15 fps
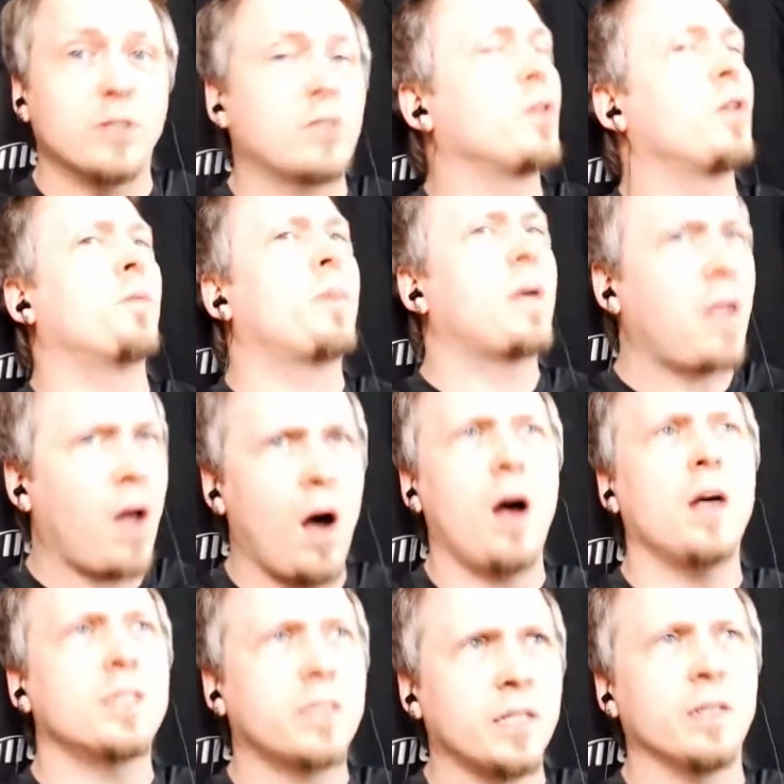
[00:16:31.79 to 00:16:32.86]
So they'll be
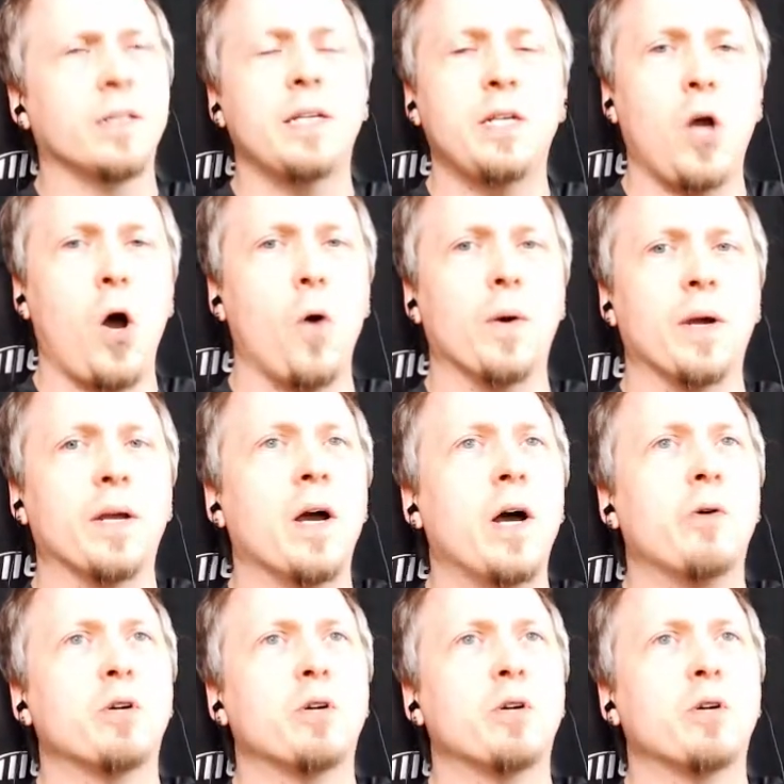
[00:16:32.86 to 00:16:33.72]
constantly going,